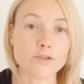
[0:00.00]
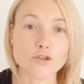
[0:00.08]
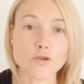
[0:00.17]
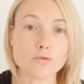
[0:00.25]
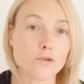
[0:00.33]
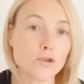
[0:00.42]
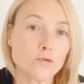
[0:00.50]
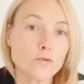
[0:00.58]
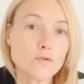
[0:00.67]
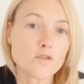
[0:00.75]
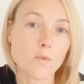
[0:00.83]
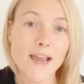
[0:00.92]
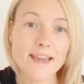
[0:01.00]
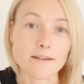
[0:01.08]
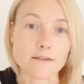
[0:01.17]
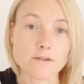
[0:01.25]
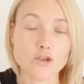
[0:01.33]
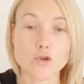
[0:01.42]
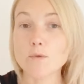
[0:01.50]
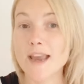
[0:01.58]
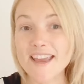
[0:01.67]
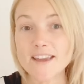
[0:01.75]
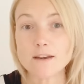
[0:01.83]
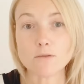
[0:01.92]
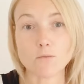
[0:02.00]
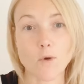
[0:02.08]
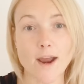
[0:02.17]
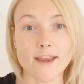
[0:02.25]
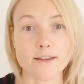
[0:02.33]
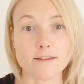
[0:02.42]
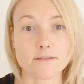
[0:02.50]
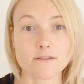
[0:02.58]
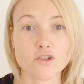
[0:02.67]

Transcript: to lose weight, to gain weight,